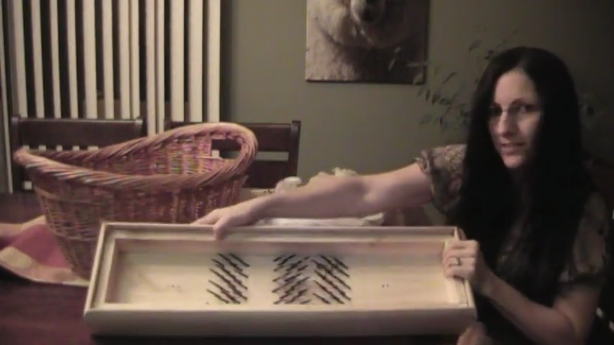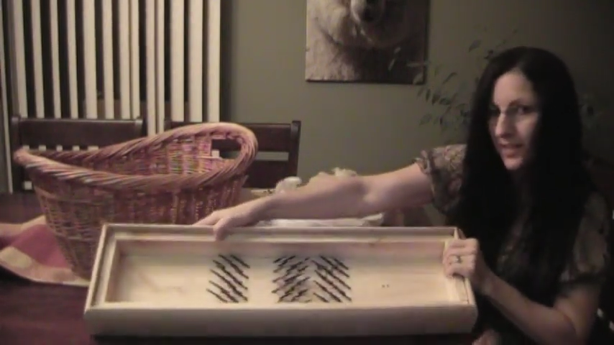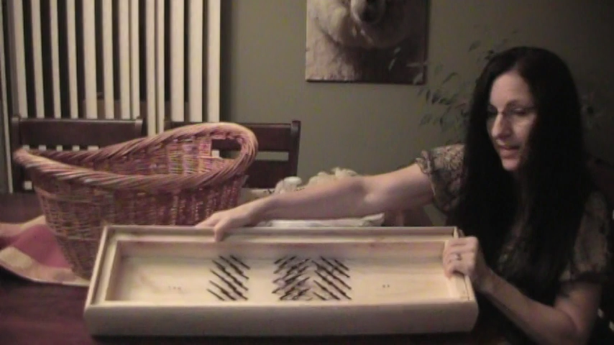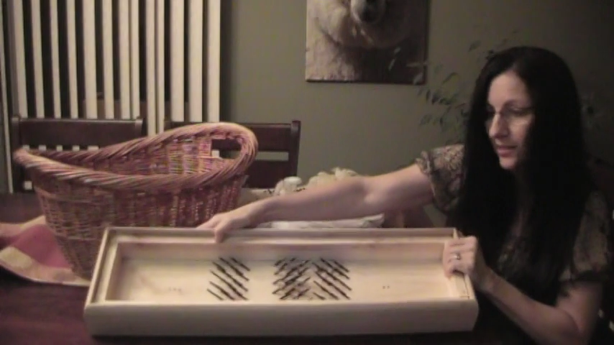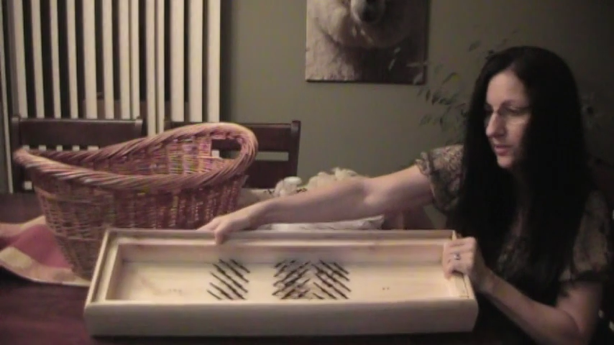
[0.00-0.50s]
It's
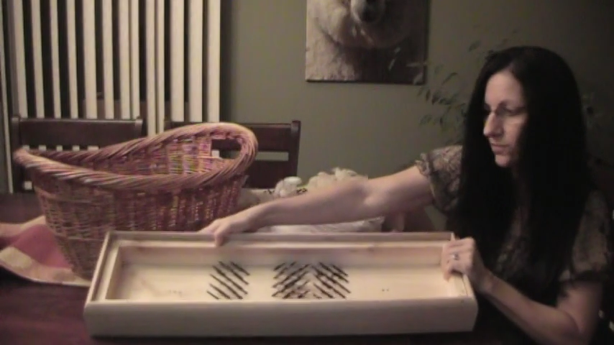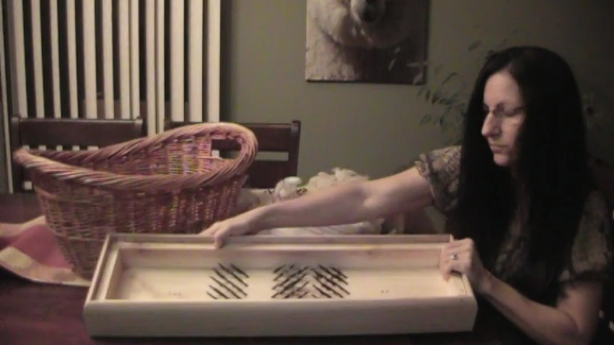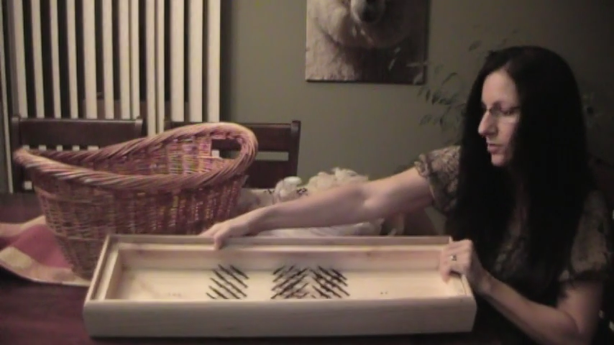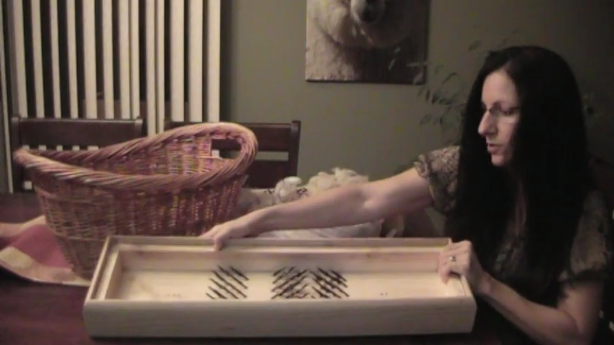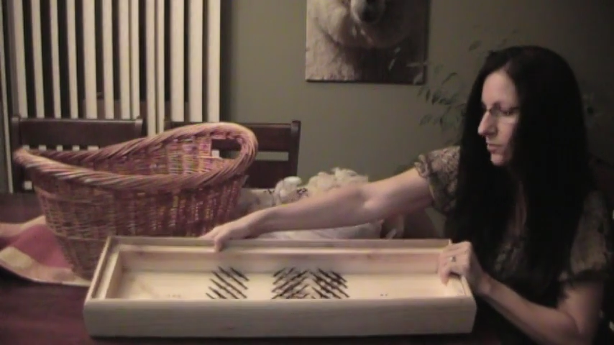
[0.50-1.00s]
kind of,
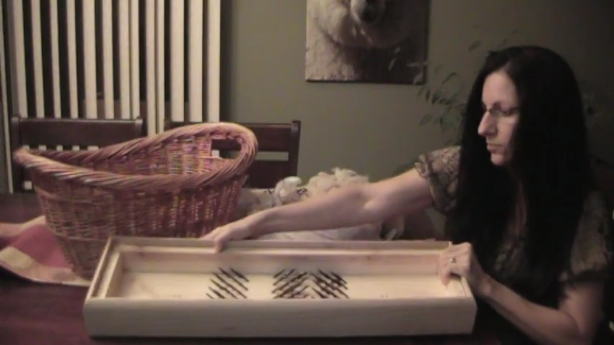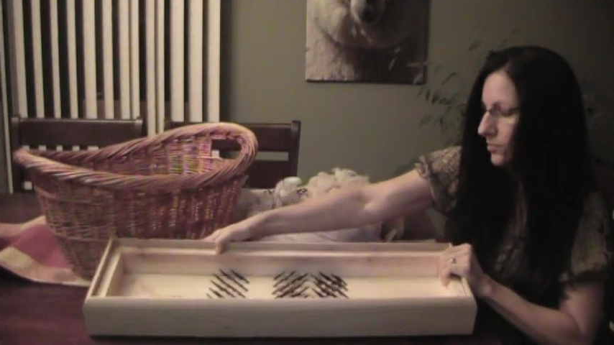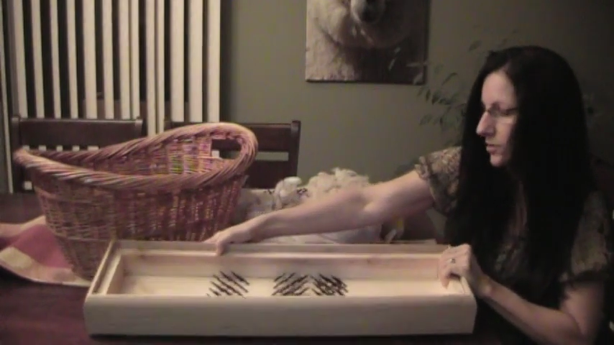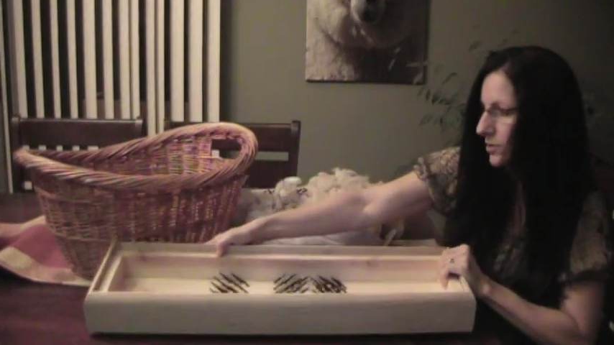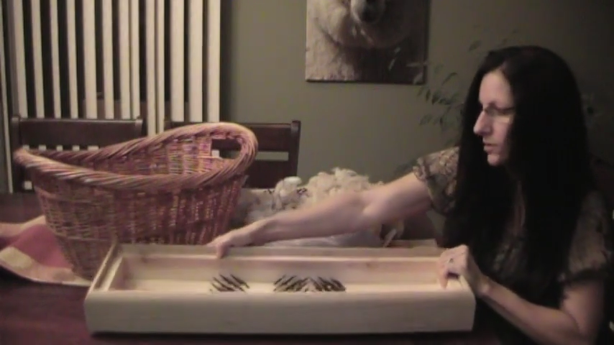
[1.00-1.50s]
you know,
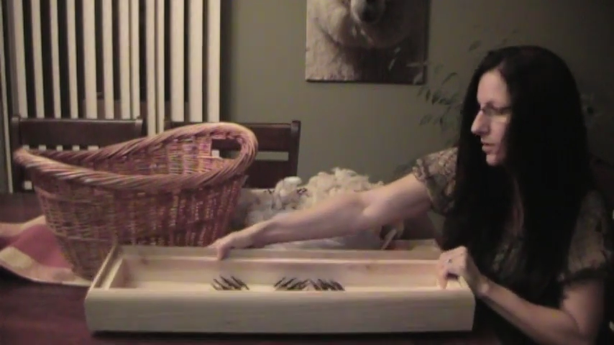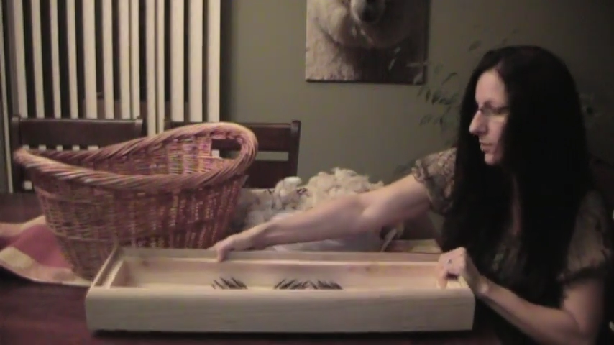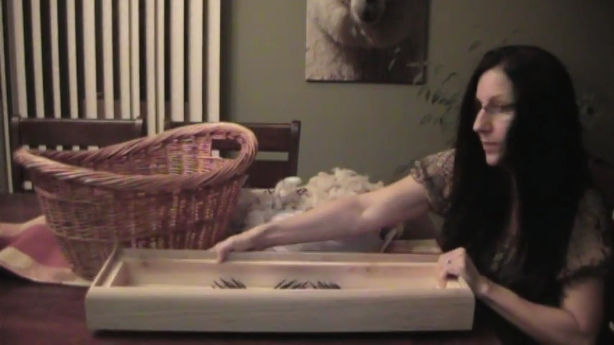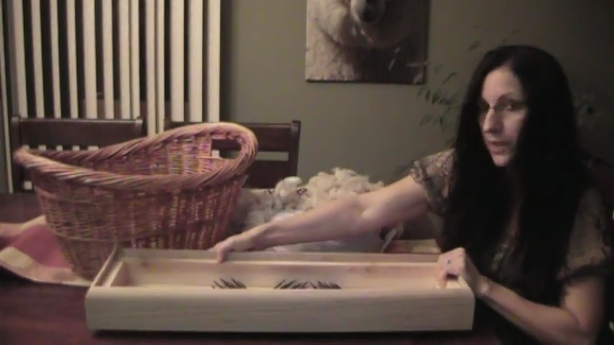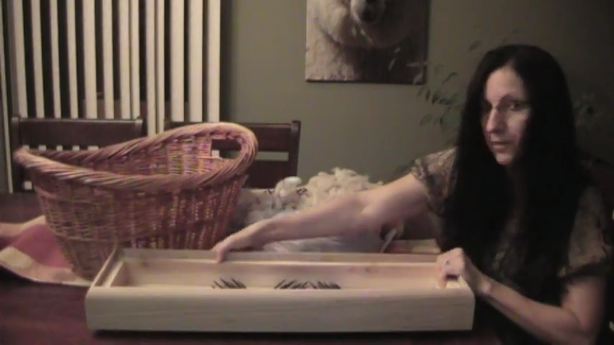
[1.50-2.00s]

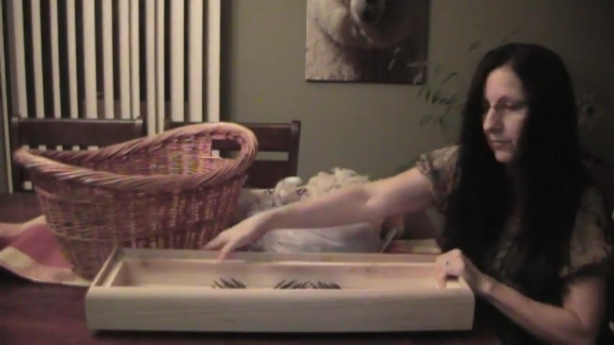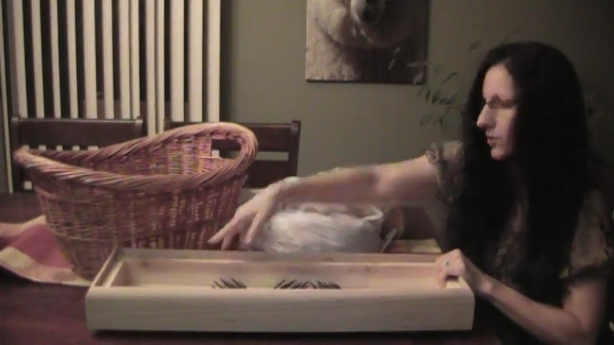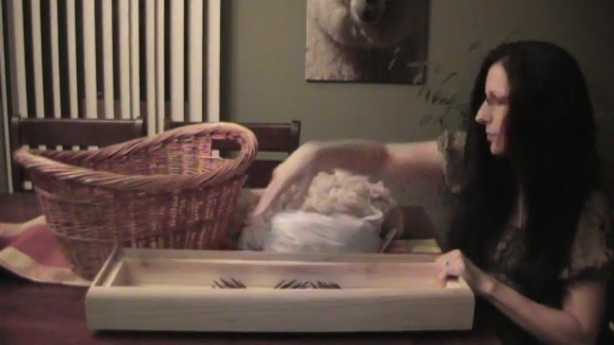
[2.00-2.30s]
picking for